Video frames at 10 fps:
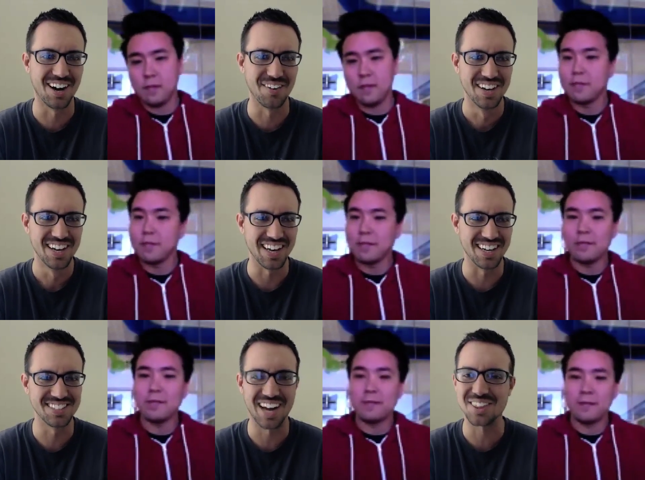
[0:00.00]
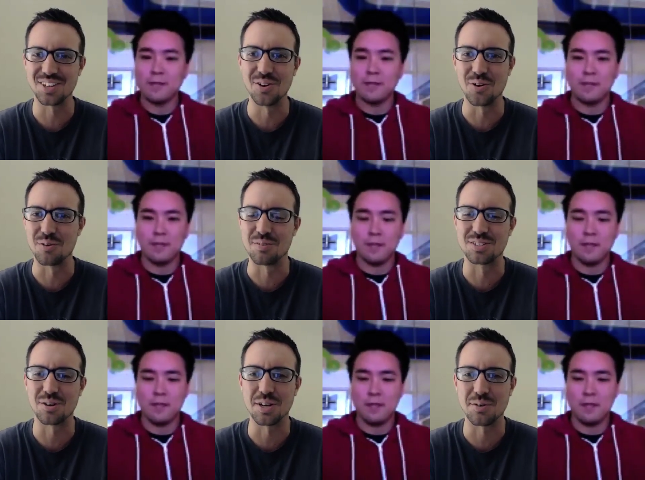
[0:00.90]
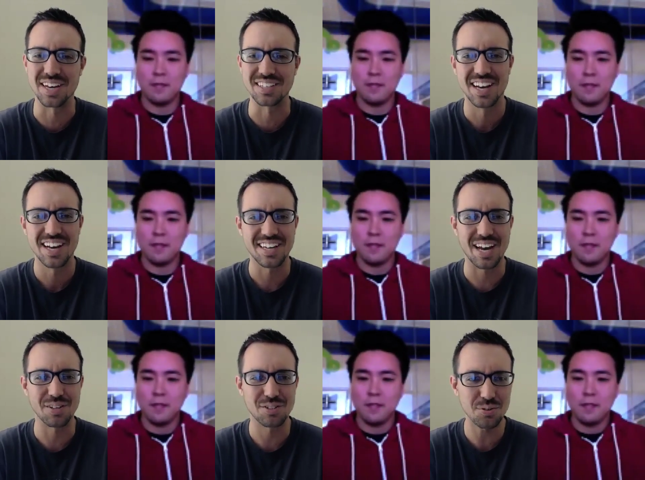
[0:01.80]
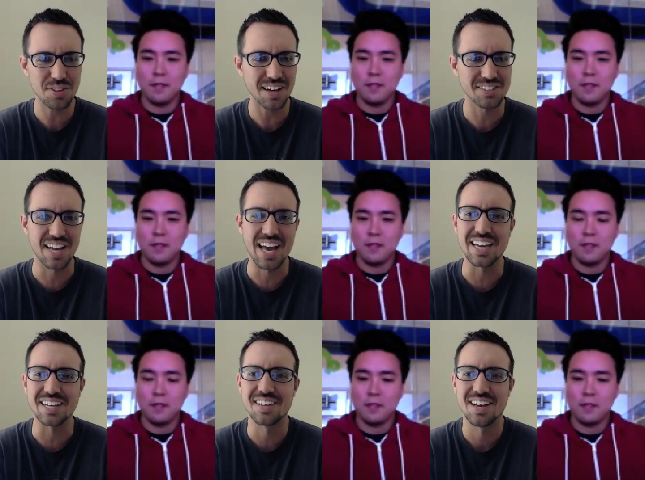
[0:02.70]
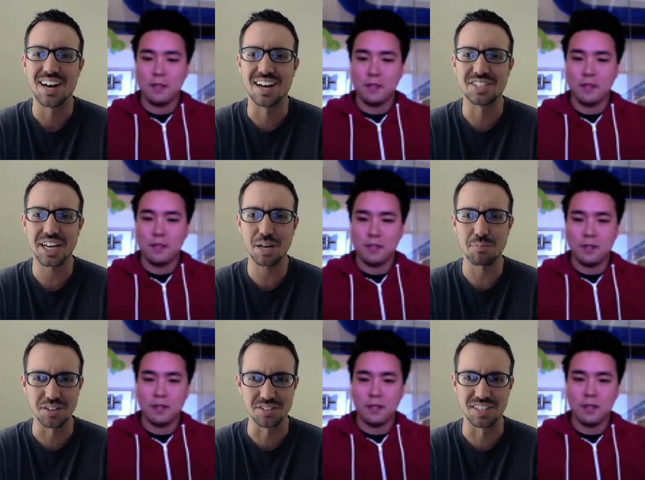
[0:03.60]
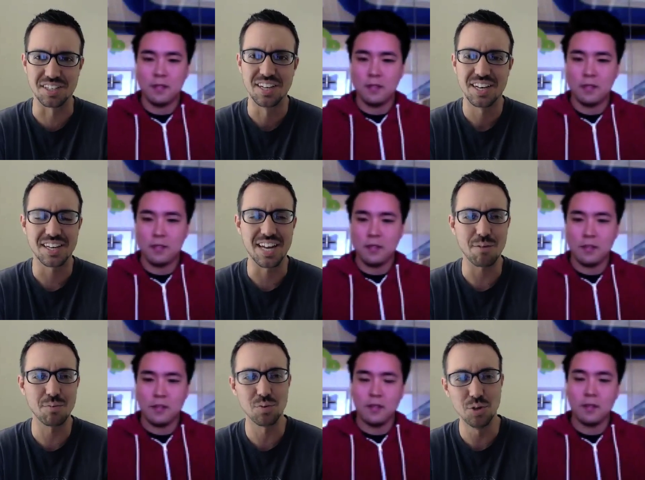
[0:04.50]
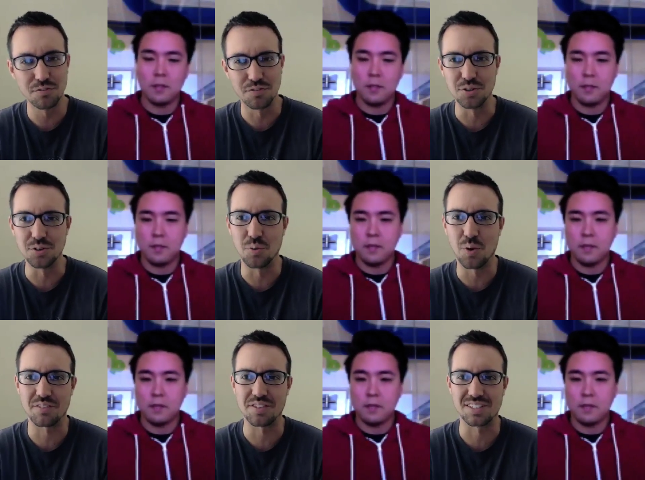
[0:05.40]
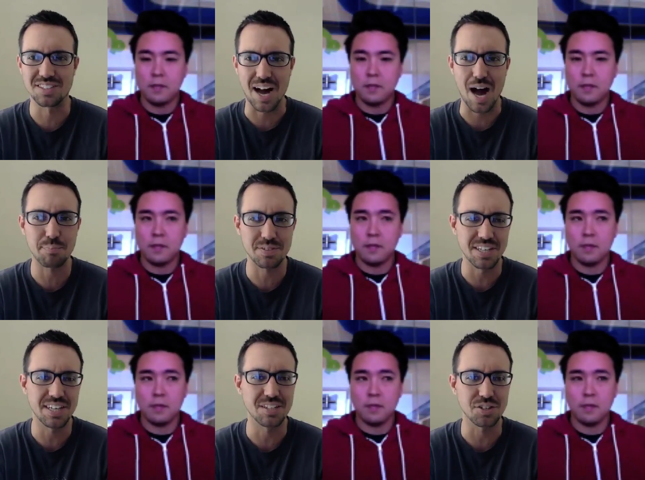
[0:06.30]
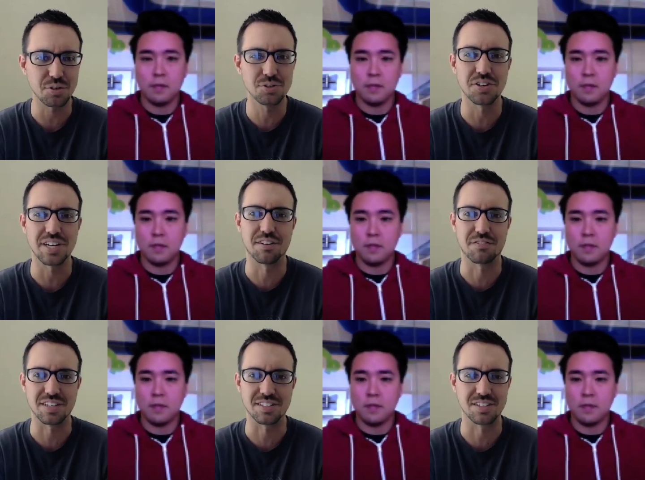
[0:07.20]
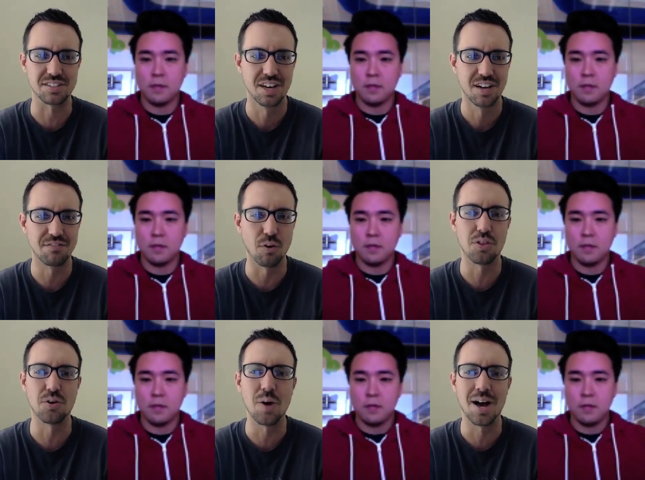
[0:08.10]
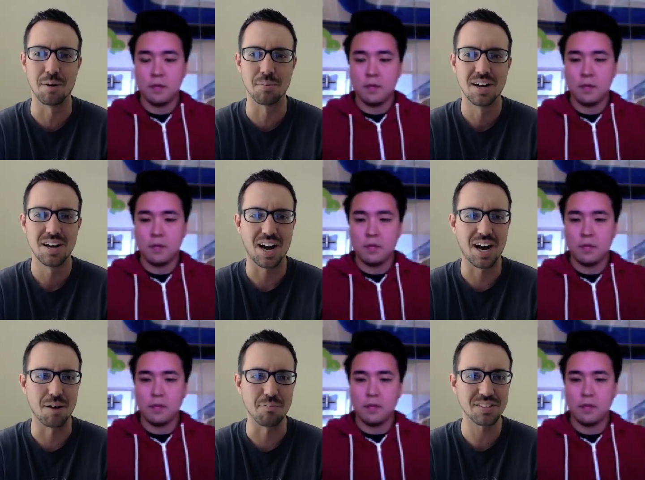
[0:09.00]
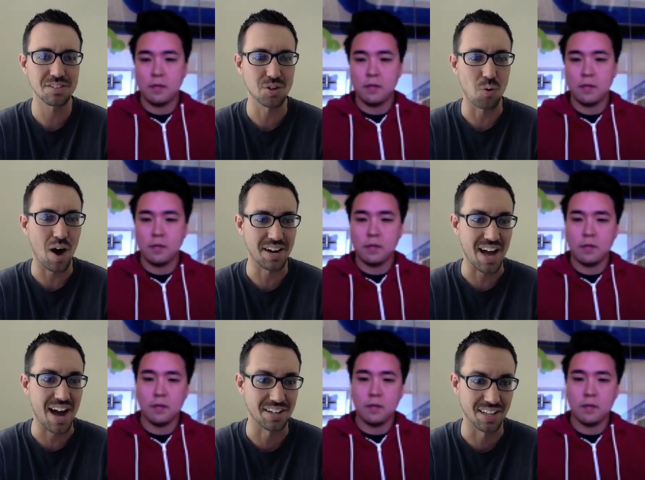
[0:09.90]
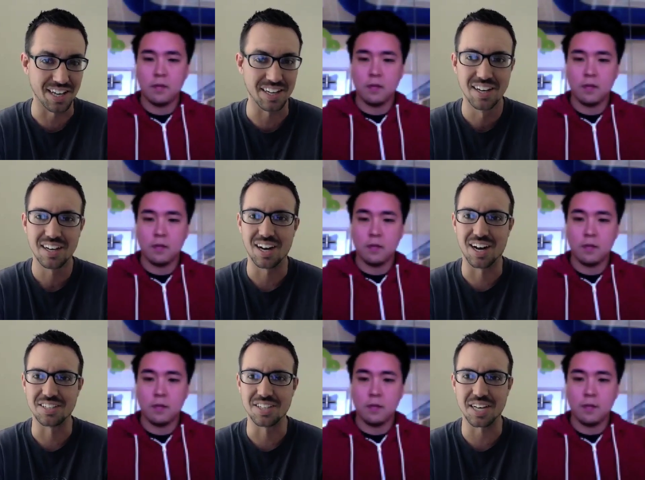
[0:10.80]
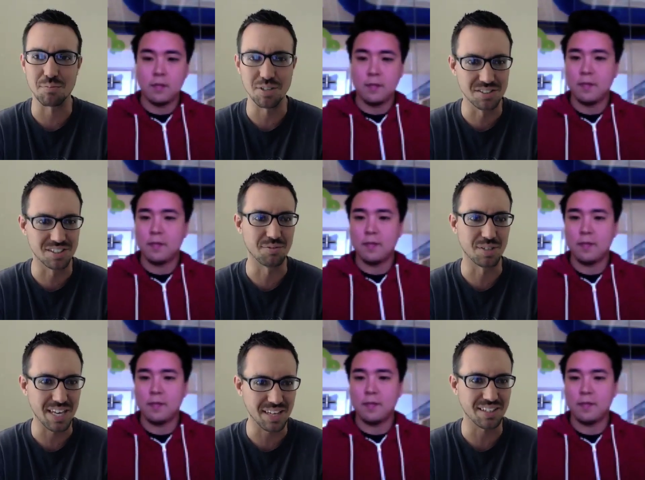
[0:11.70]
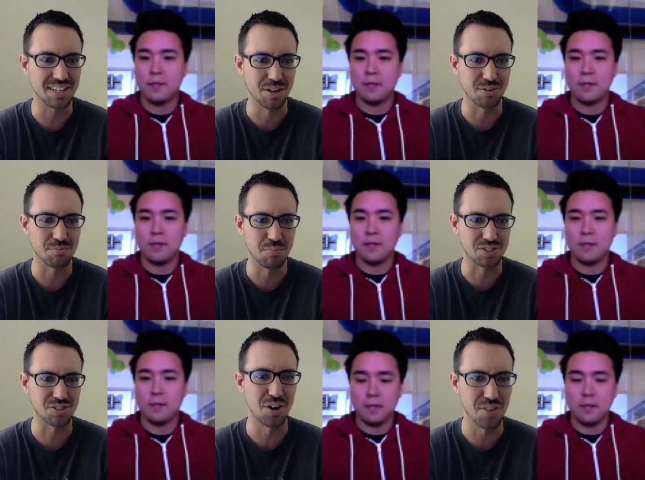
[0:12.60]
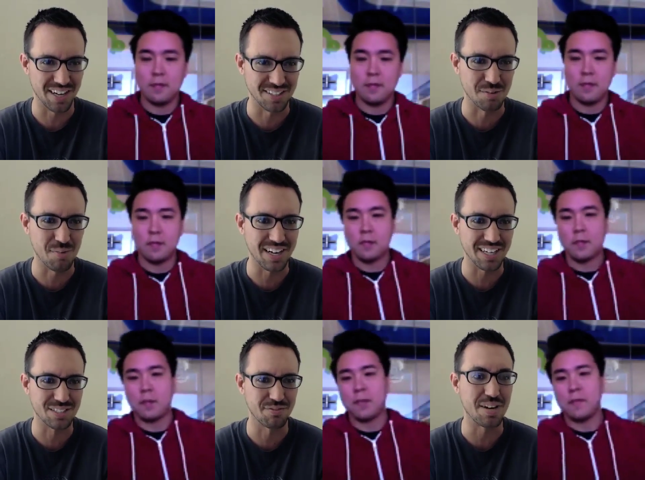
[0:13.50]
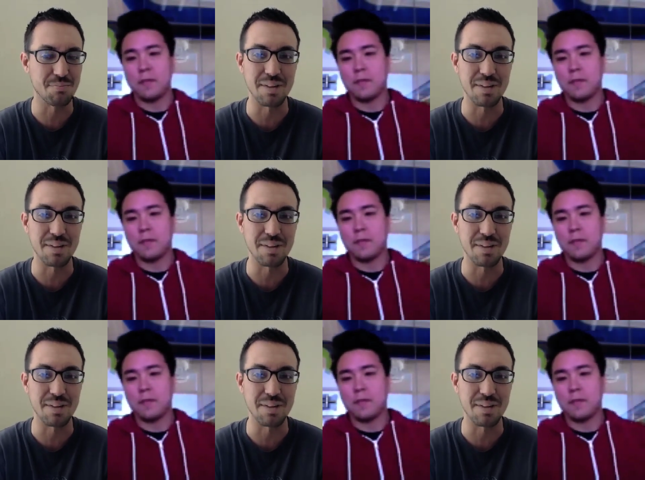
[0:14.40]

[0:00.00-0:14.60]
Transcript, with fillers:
Speaker 1: um, it is not the norm in so many ways now in 2008 uh, Jakob Nielsen named Wufoo one of the top 10 user interfaces for the web um, this is quite an accolade uh, Jakob Nielsen when they you know bestow that on somebody it's very